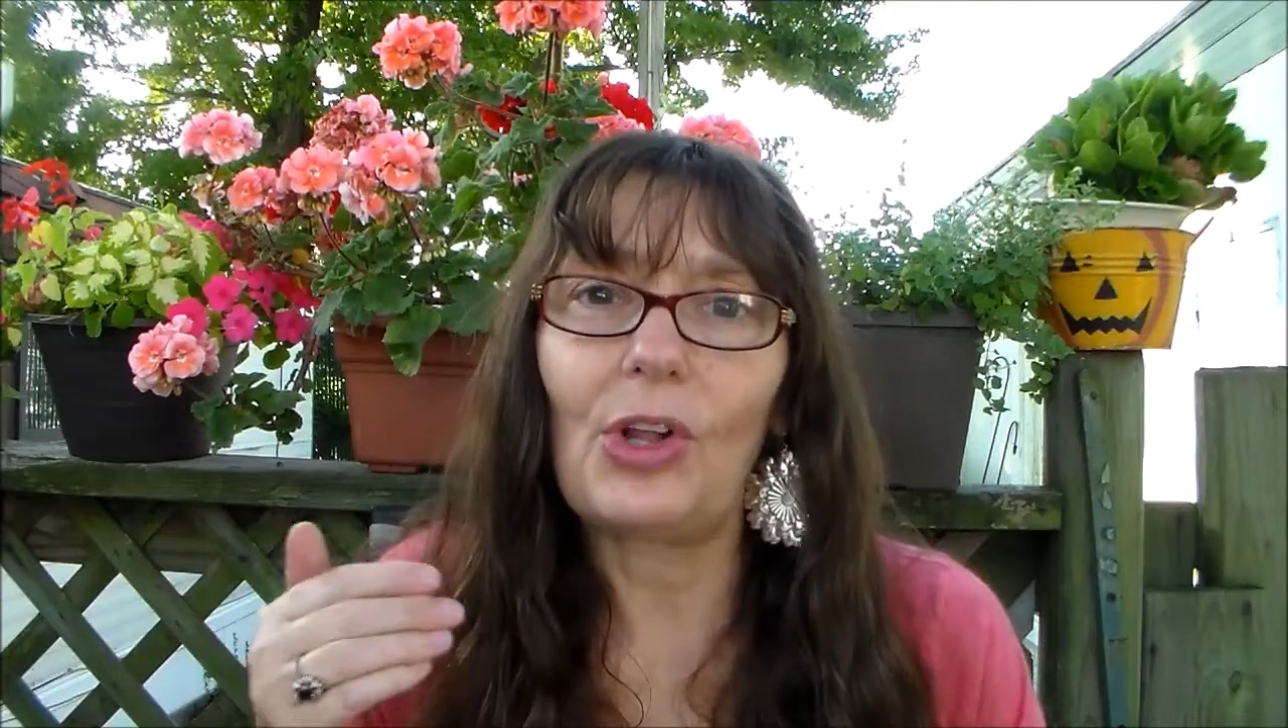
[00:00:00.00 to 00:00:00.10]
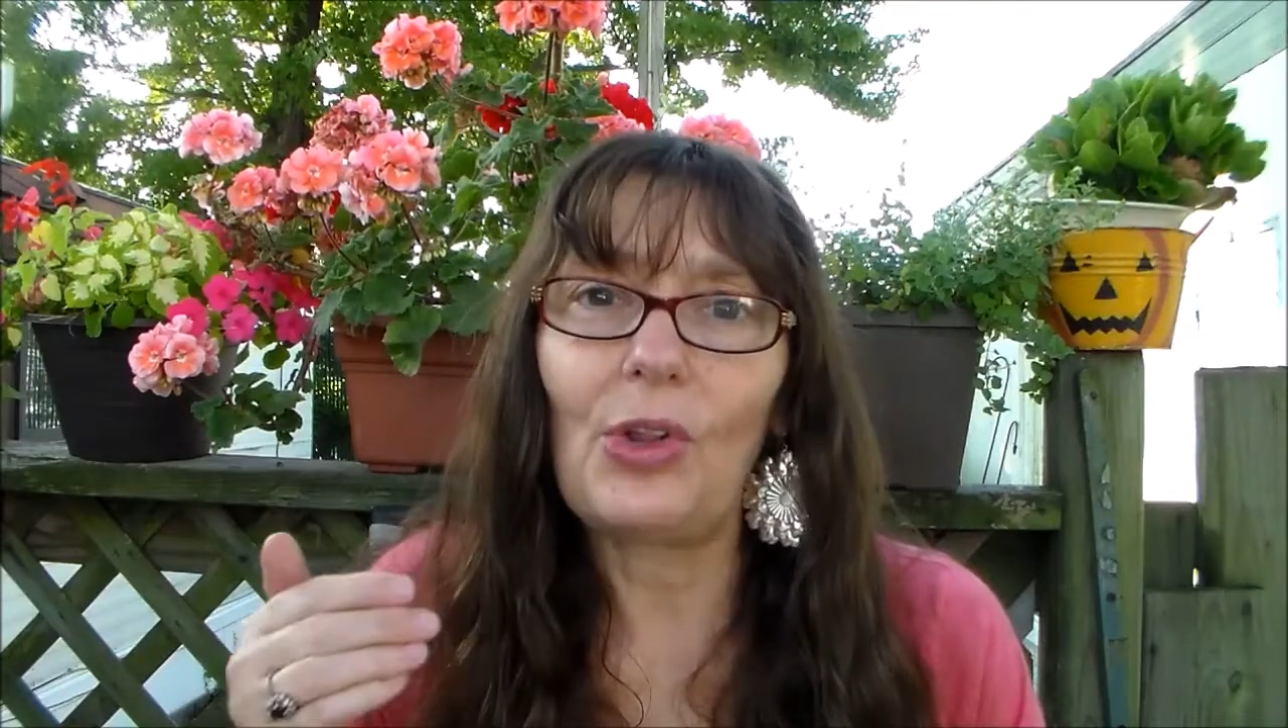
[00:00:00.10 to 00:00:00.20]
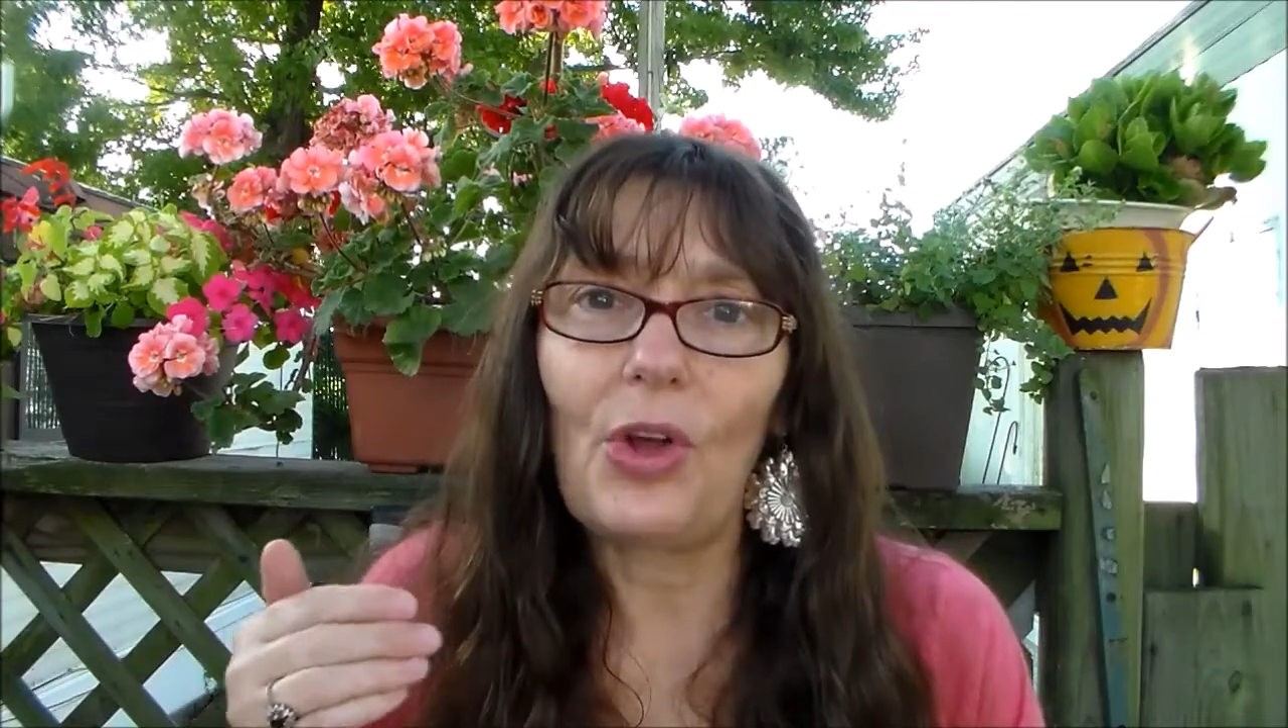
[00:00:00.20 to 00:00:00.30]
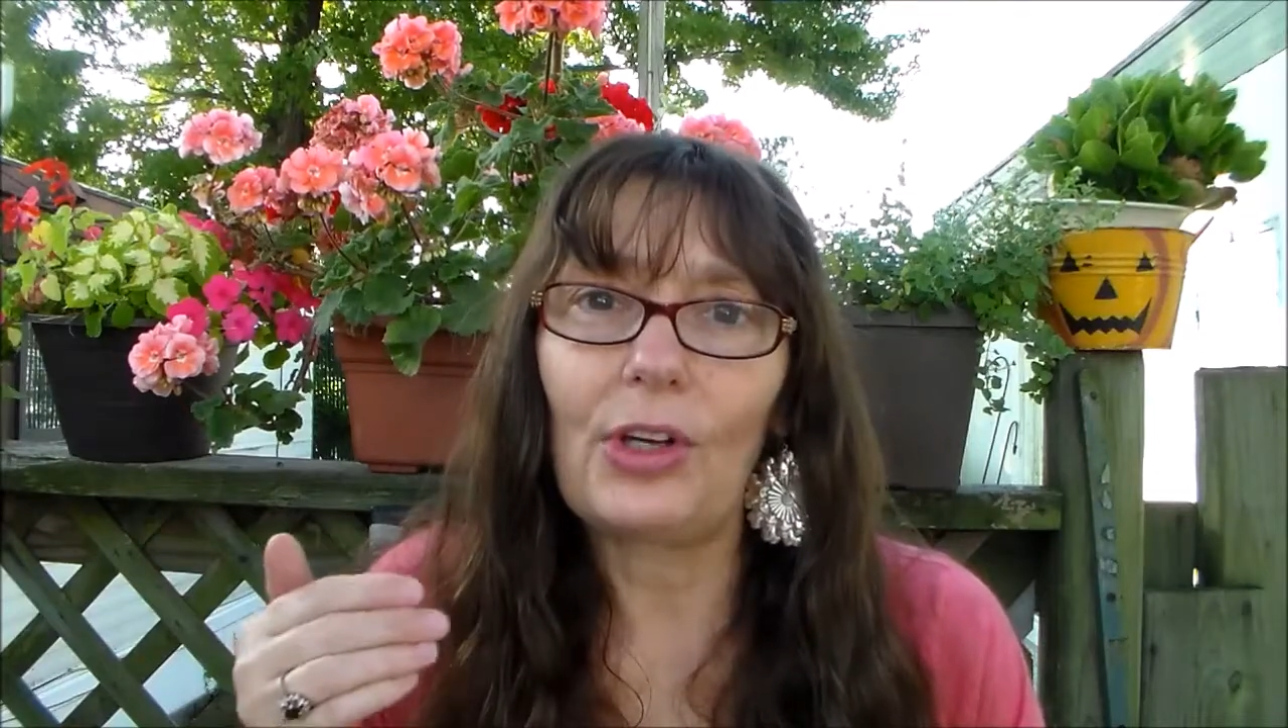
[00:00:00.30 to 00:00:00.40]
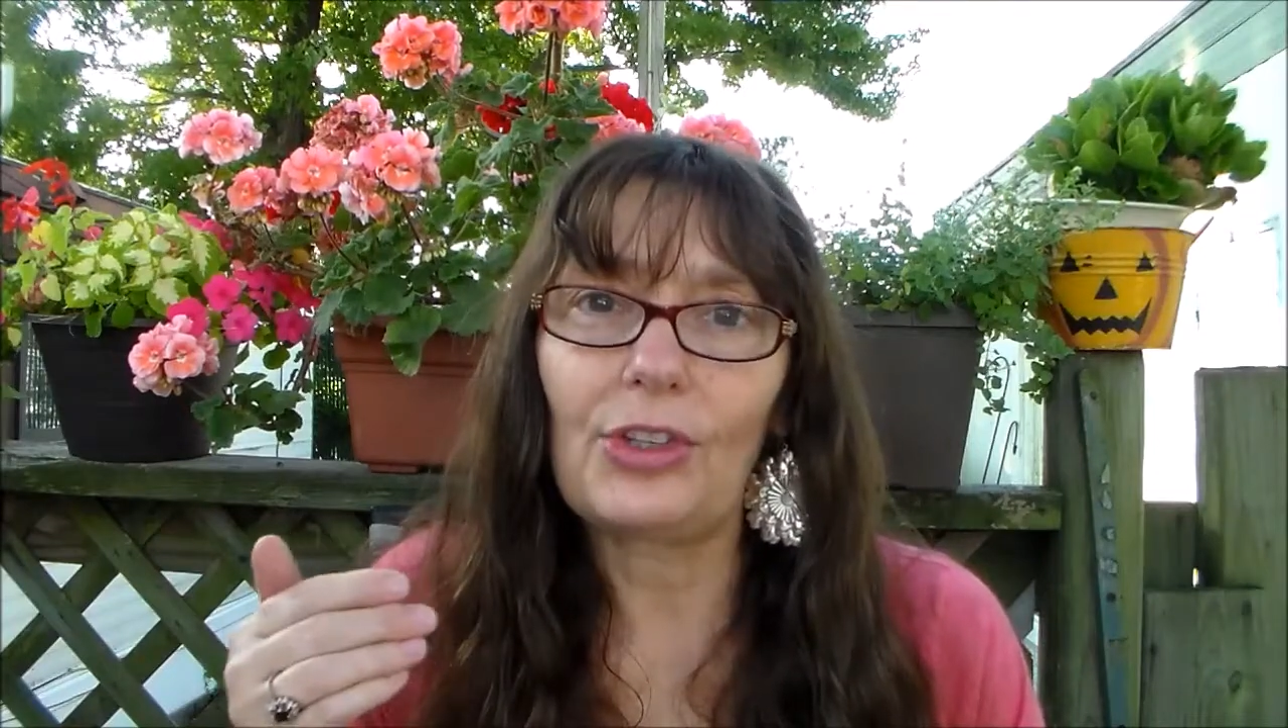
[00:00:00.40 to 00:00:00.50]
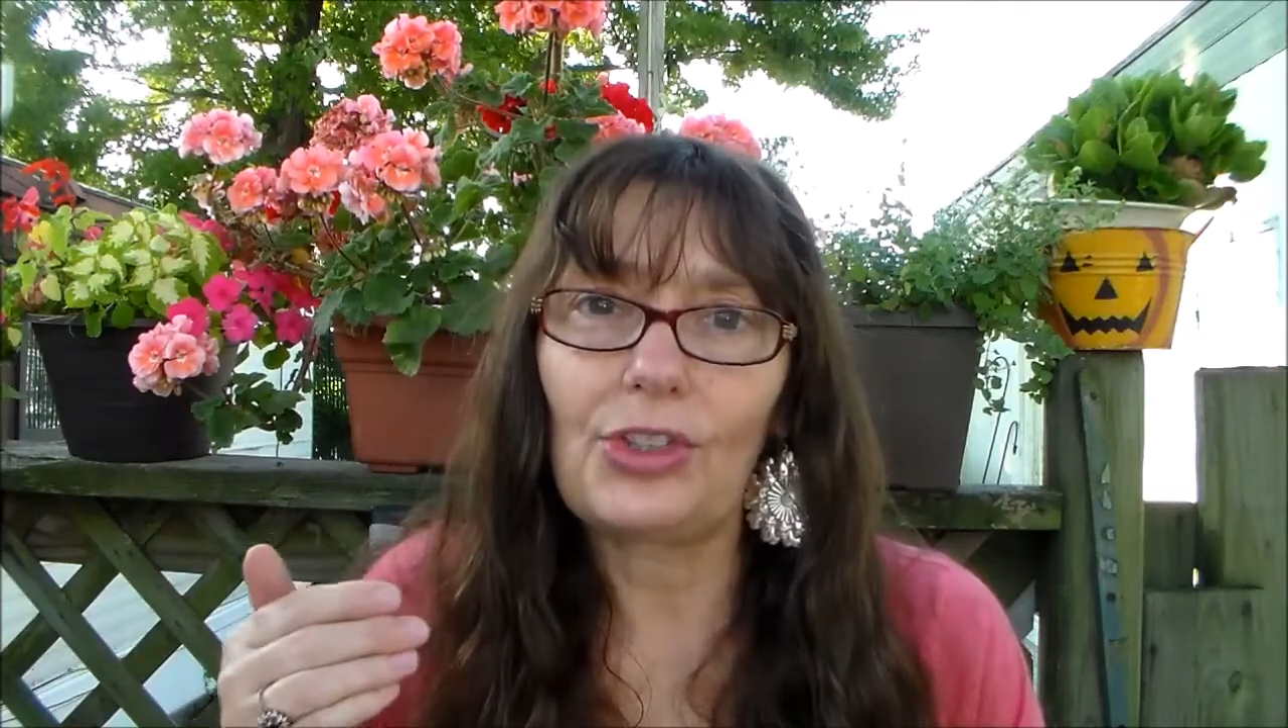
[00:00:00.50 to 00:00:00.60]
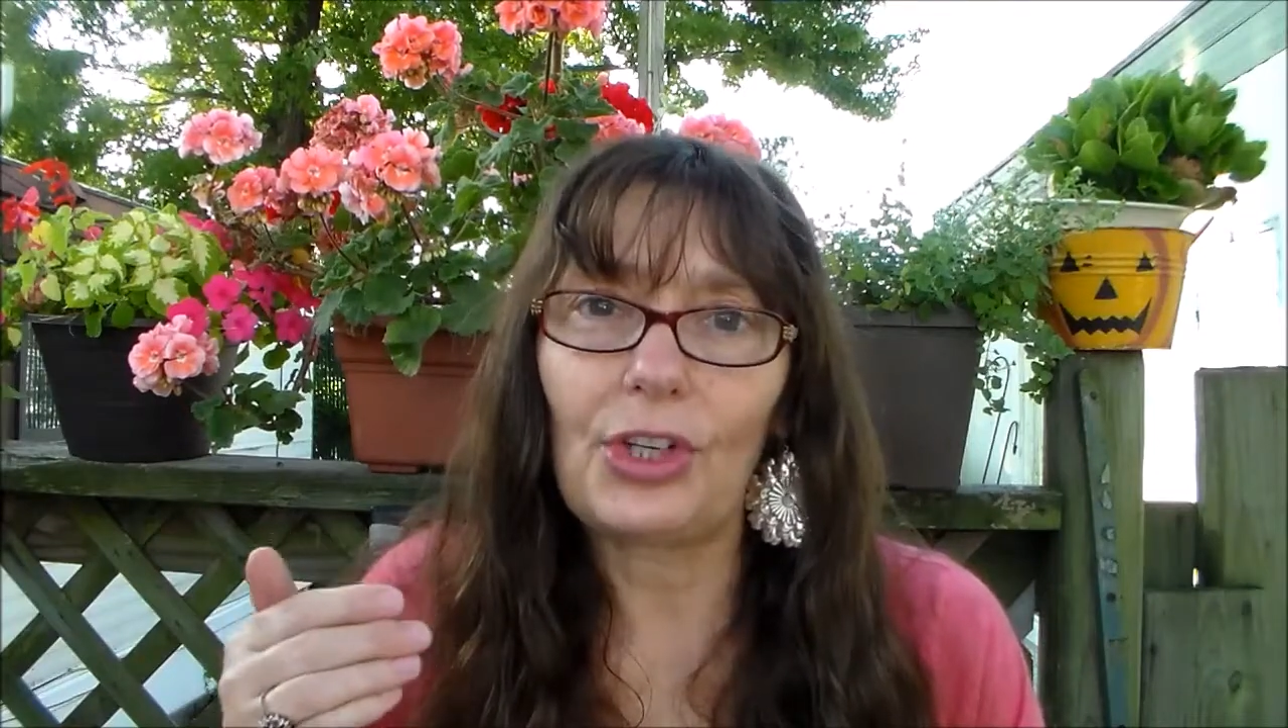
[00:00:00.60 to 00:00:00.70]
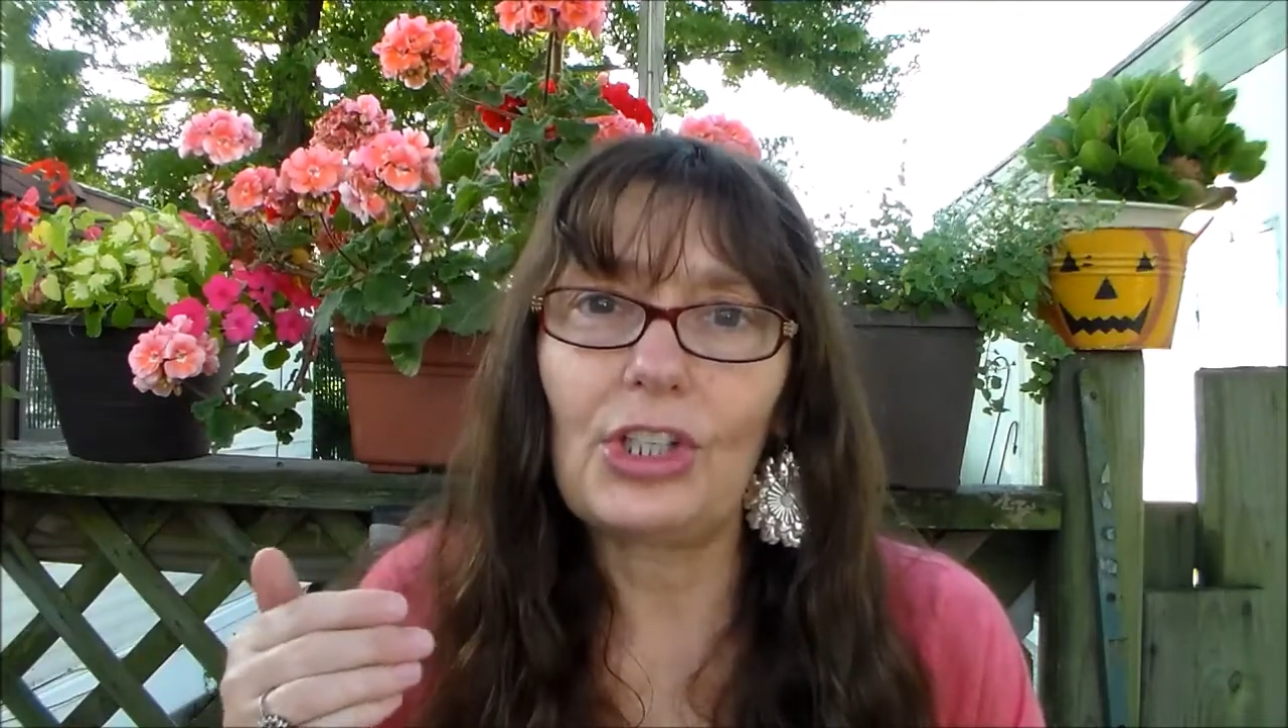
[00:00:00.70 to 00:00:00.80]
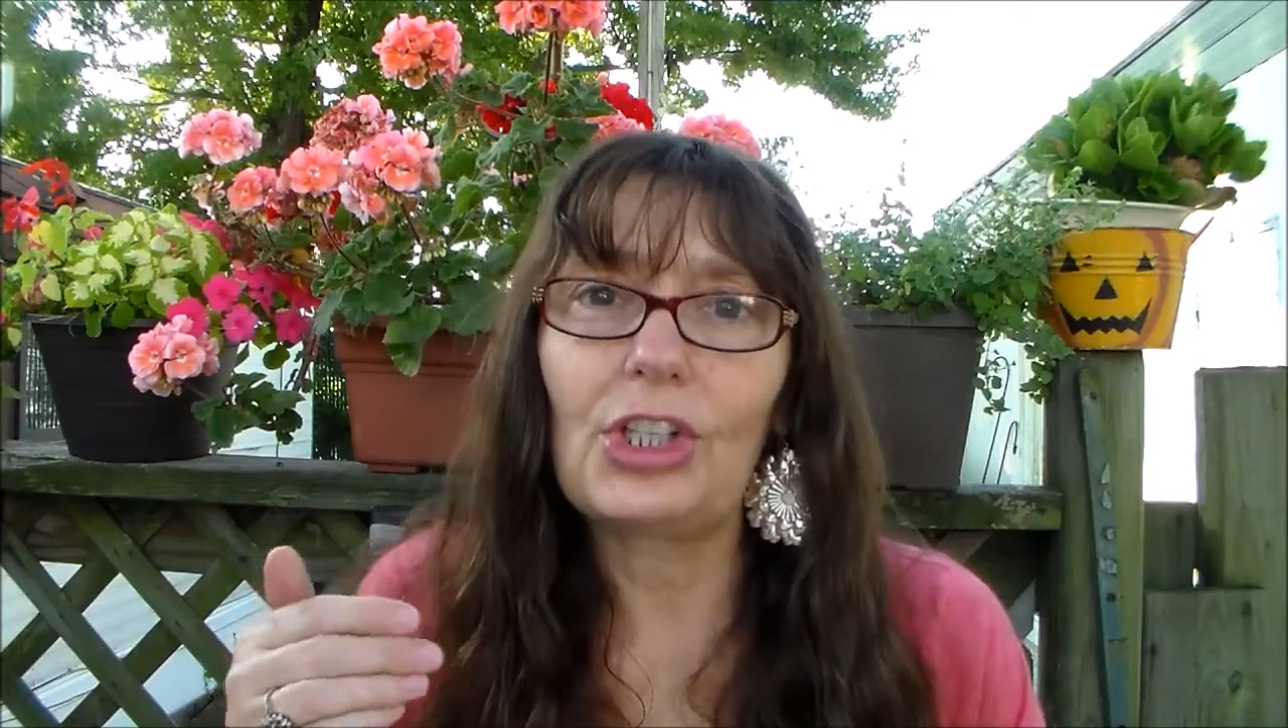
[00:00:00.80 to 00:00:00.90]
along our journey,